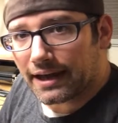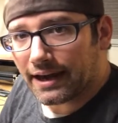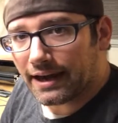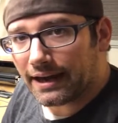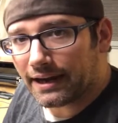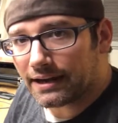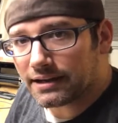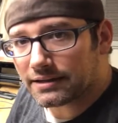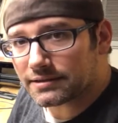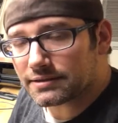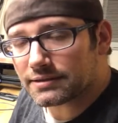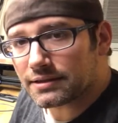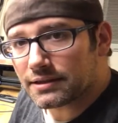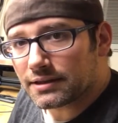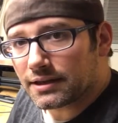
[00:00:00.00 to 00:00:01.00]
and
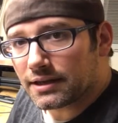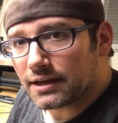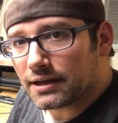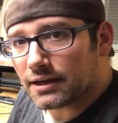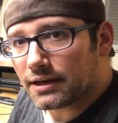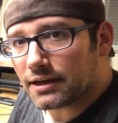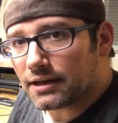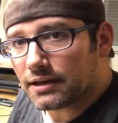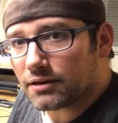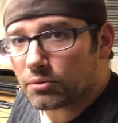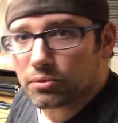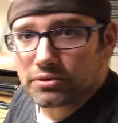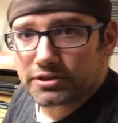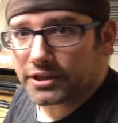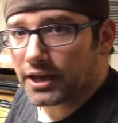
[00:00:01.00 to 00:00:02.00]

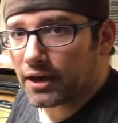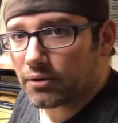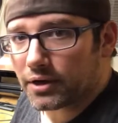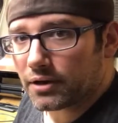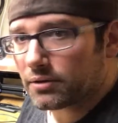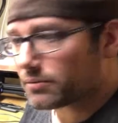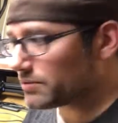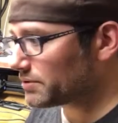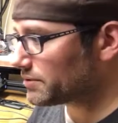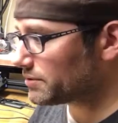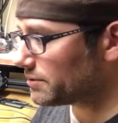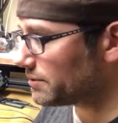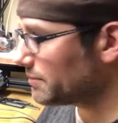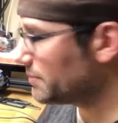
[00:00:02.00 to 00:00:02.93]
we'll see how it goes.